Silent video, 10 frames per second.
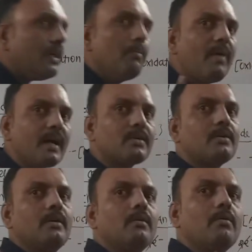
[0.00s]
but
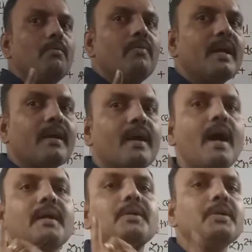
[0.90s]
one
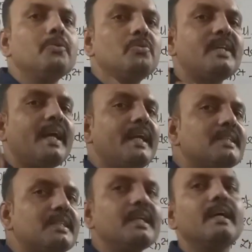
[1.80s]
can't use
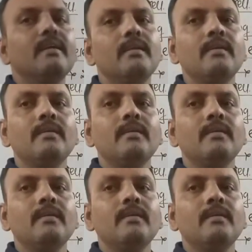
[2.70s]
NaCl.